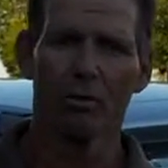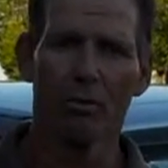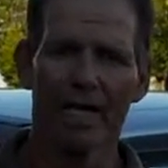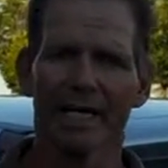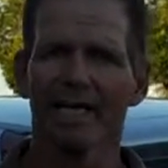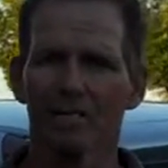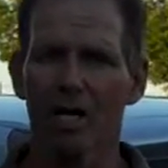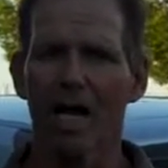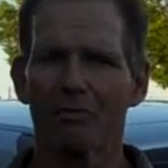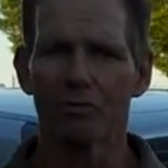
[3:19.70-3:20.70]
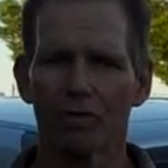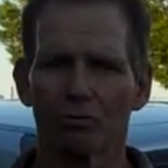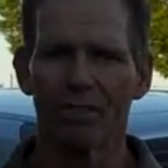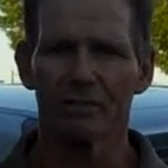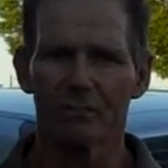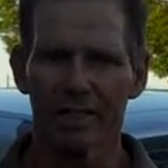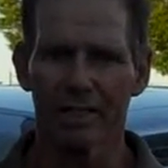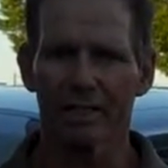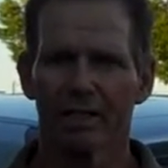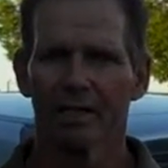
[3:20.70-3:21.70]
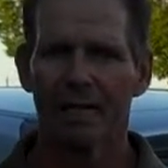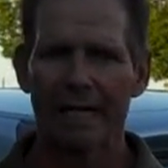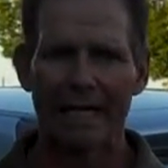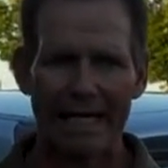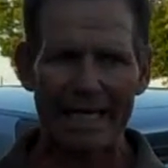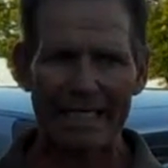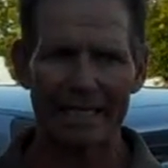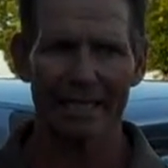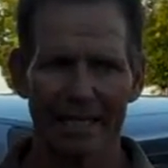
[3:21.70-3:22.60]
weighed each option with me, and